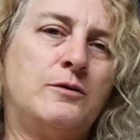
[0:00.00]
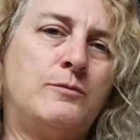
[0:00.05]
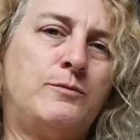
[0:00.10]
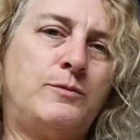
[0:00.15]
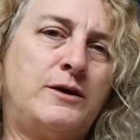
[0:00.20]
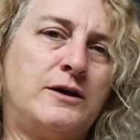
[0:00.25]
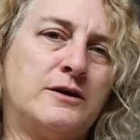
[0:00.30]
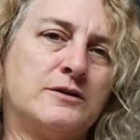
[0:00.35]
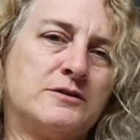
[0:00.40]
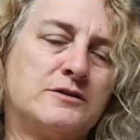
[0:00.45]

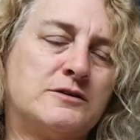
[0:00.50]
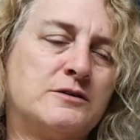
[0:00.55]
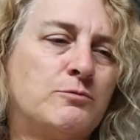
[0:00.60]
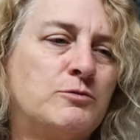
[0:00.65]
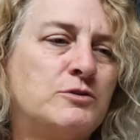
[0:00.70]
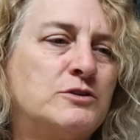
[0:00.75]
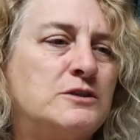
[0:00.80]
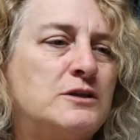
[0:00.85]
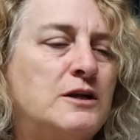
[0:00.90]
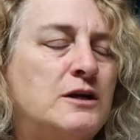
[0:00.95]
piece.
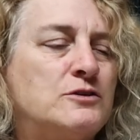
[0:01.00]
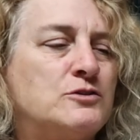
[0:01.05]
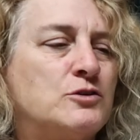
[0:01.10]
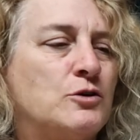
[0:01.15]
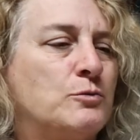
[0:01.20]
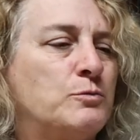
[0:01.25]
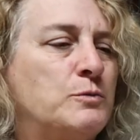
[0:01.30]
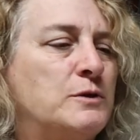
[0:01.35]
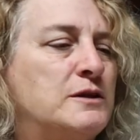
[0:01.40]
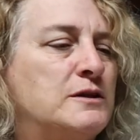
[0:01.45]
Someone today
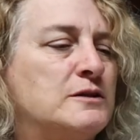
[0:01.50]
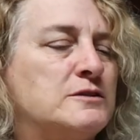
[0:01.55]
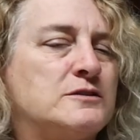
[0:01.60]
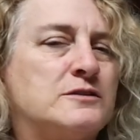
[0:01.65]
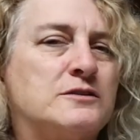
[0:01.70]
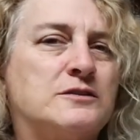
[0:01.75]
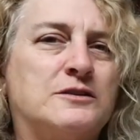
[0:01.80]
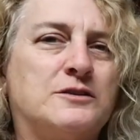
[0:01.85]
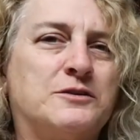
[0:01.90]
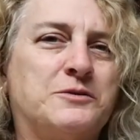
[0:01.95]
told me this